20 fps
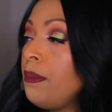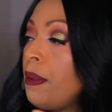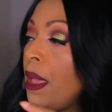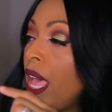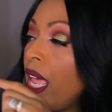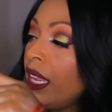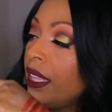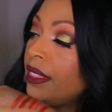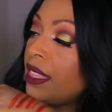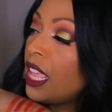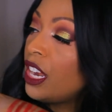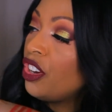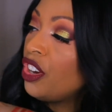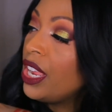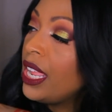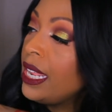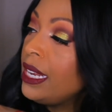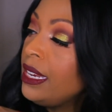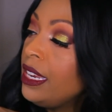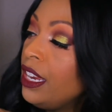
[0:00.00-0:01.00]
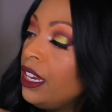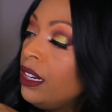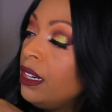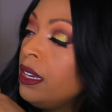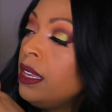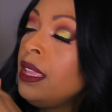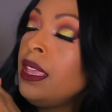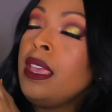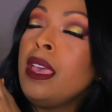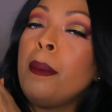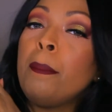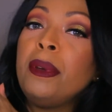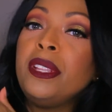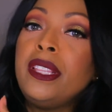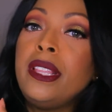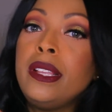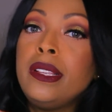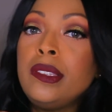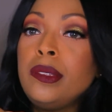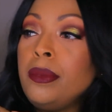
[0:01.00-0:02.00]
palette that are in here,
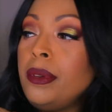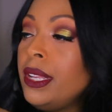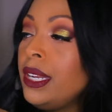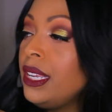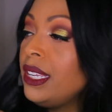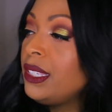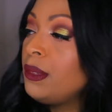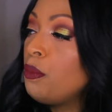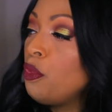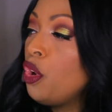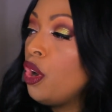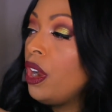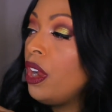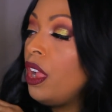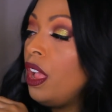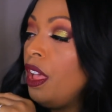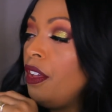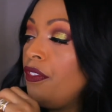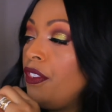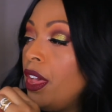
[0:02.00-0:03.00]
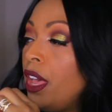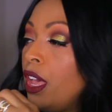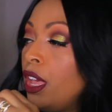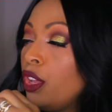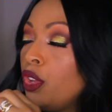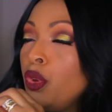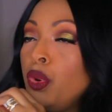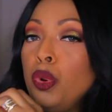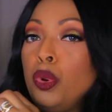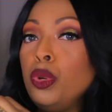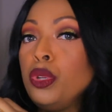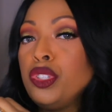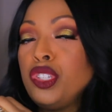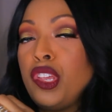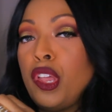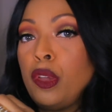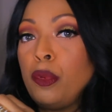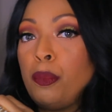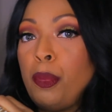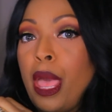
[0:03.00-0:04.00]
but this one is more of a cool
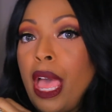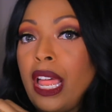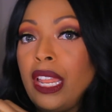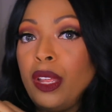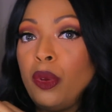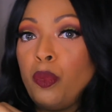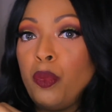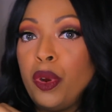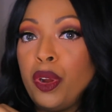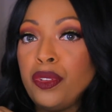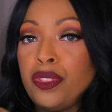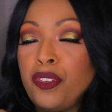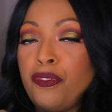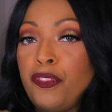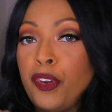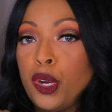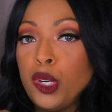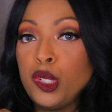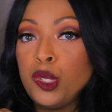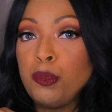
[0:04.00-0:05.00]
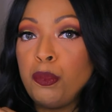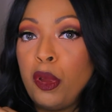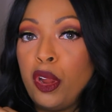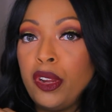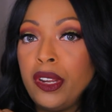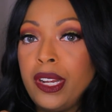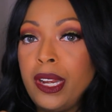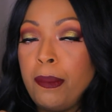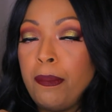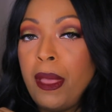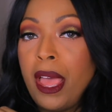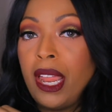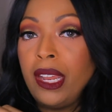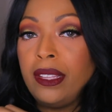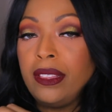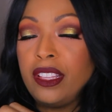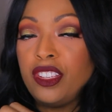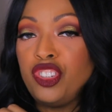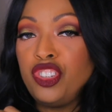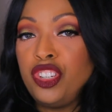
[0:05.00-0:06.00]
tone palette, where the first Burgundy
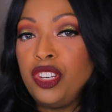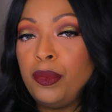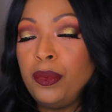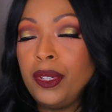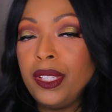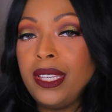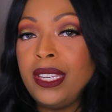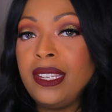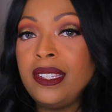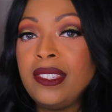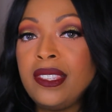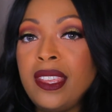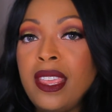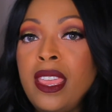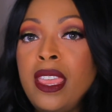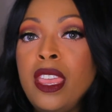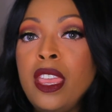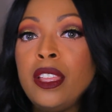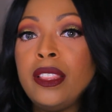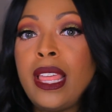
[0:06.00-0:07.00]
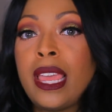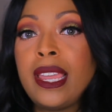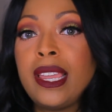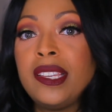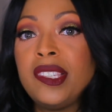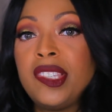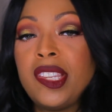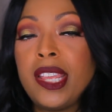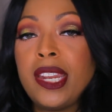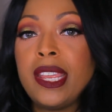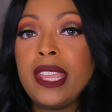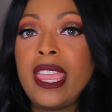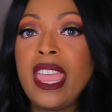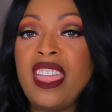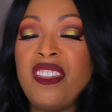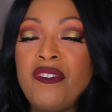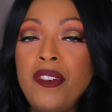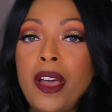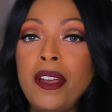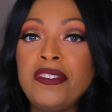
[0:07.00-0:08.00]
palette that she released, like I said, it
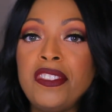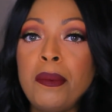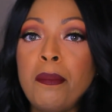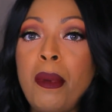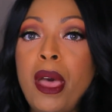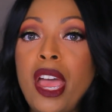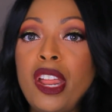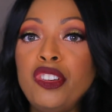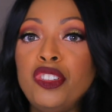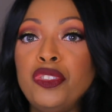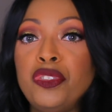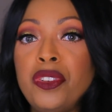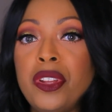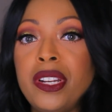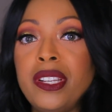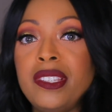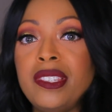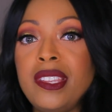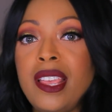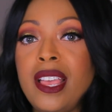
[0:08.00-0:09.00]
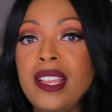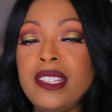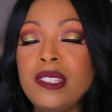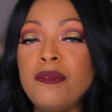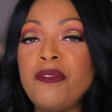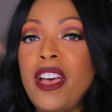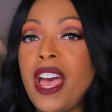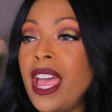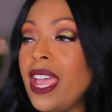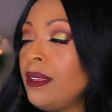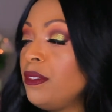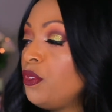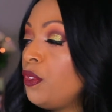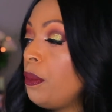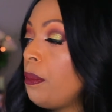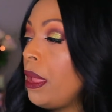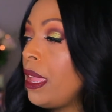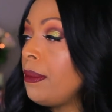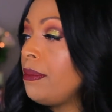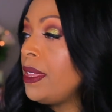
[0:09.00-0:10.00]
gave off the Modern Renaissance vibes
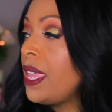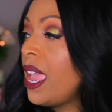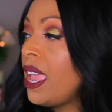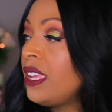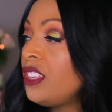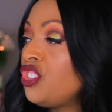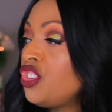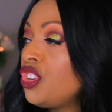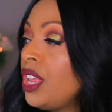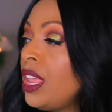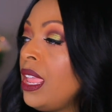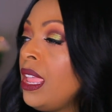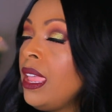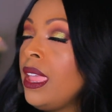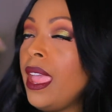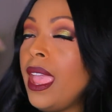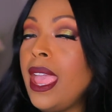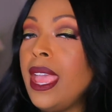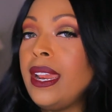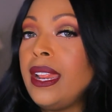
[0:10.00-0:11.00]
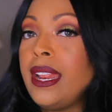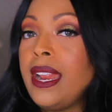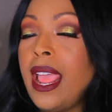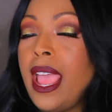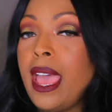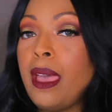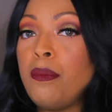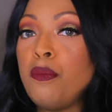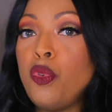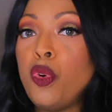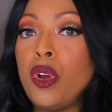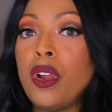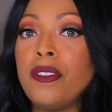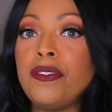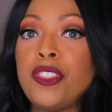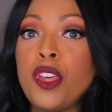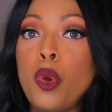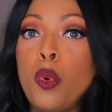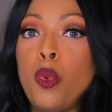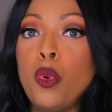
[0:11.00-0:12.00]
from A B H, and it had more
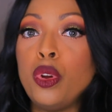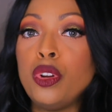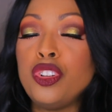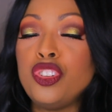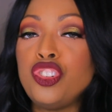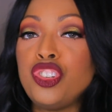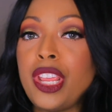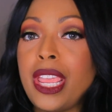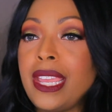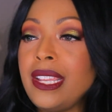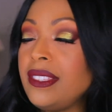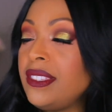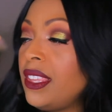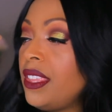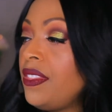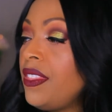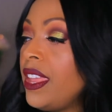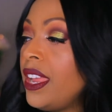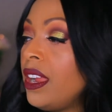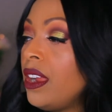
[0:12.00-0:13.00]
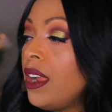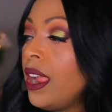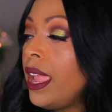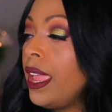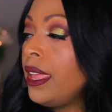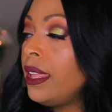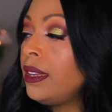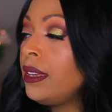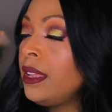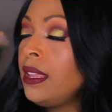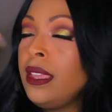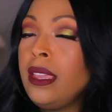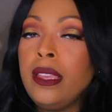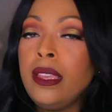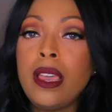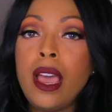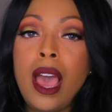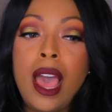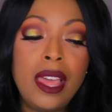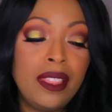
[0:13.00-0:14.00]
of the orange shades in there, and
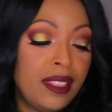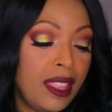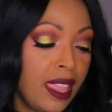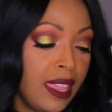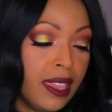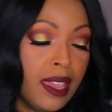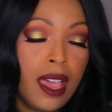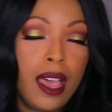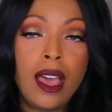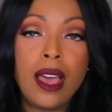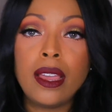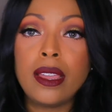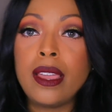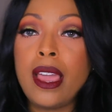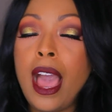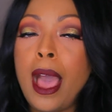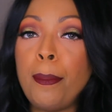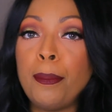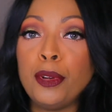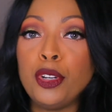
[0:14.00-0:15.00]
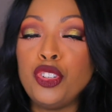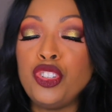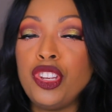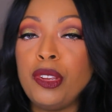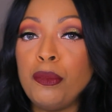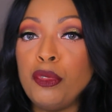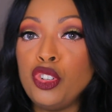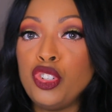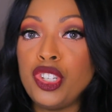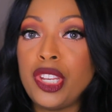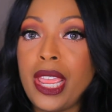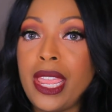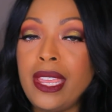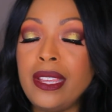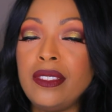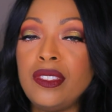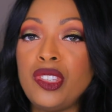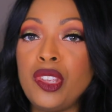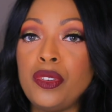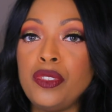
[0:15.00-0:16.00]
I think uh, copper shimmer
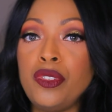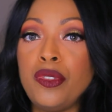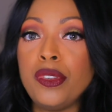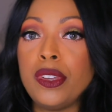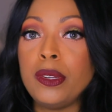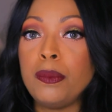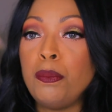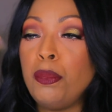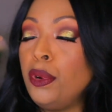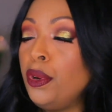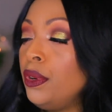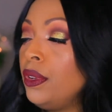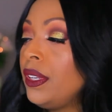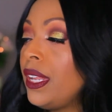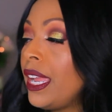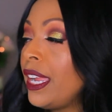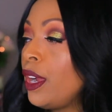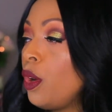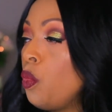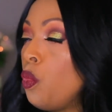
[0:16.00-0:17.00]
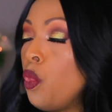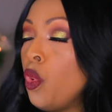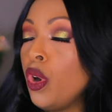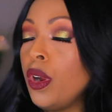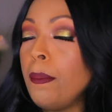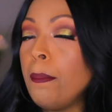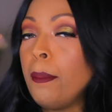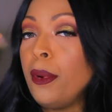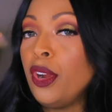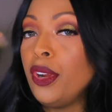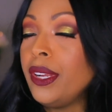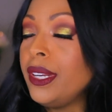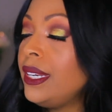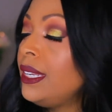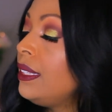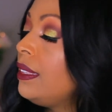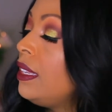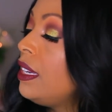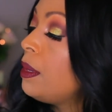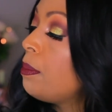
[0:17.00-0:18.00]
shade, so you could pull like a warm
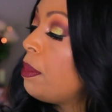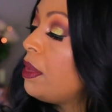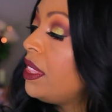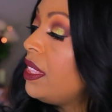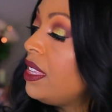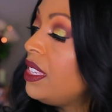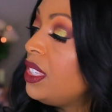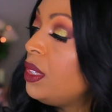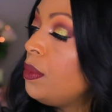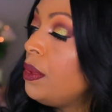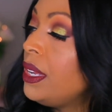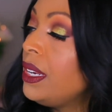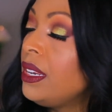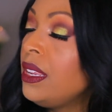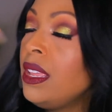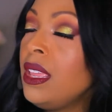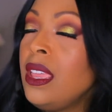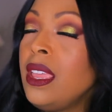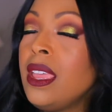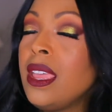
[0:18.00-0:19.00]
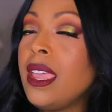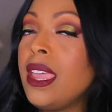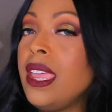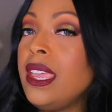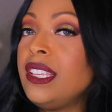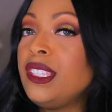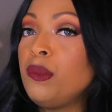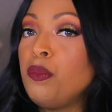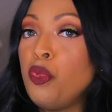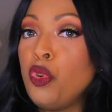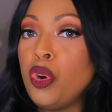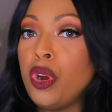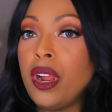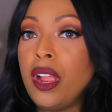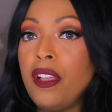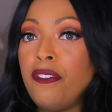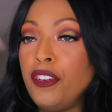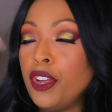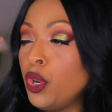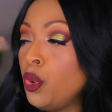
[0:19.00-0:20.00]
burgundy look. But this one is more
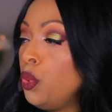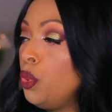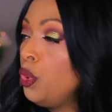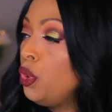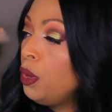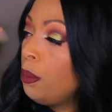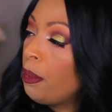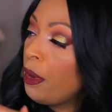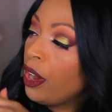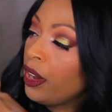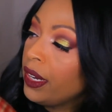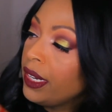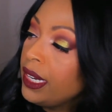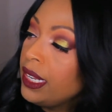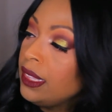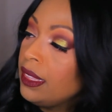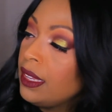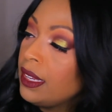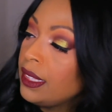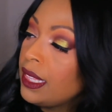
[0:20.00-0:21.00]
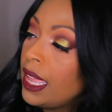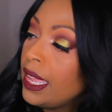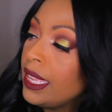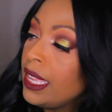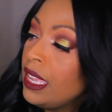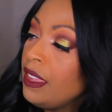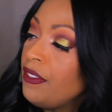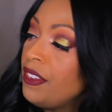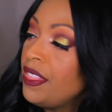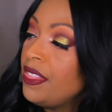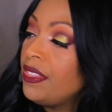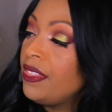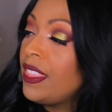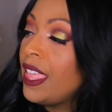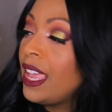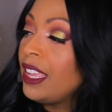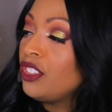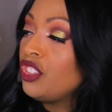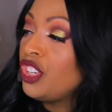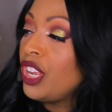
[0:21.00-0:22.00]
of a cool burgundy look. Like even
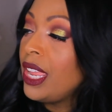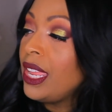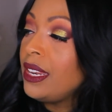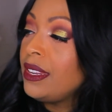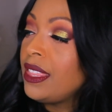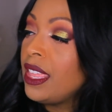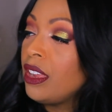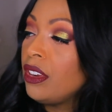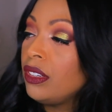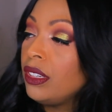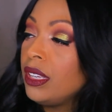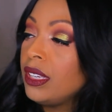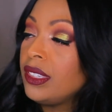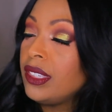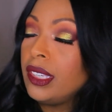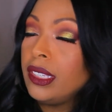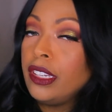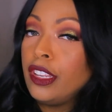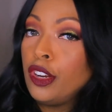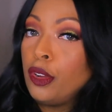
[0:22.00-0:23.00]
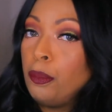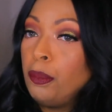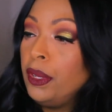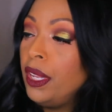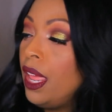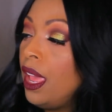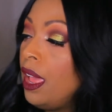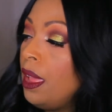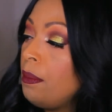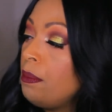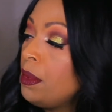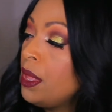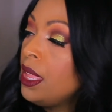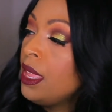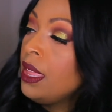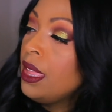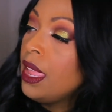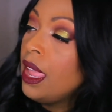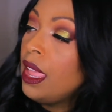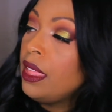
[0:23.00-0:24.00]
that shade there looks a little plum,
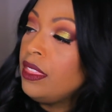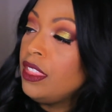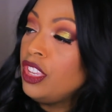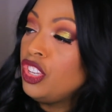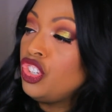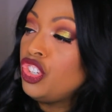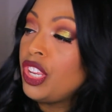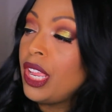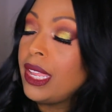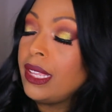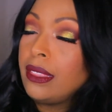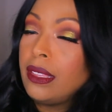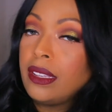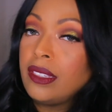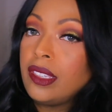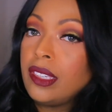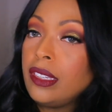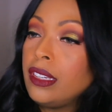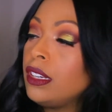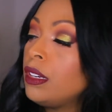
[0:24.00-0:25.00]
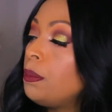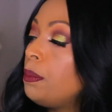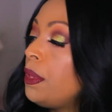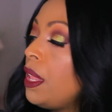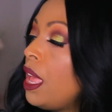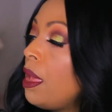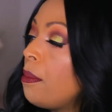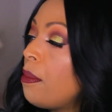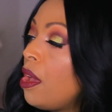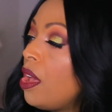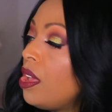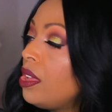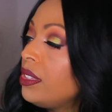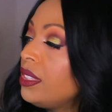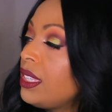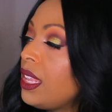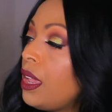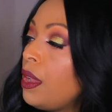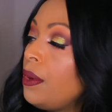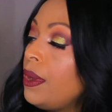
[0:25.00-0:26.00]
and this shade looks a little plum
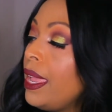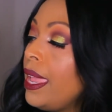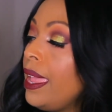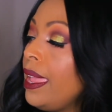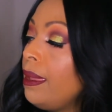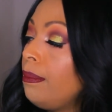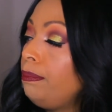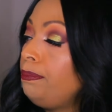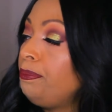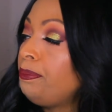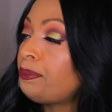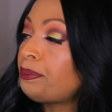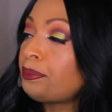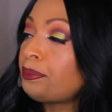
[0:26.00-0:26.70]
also, and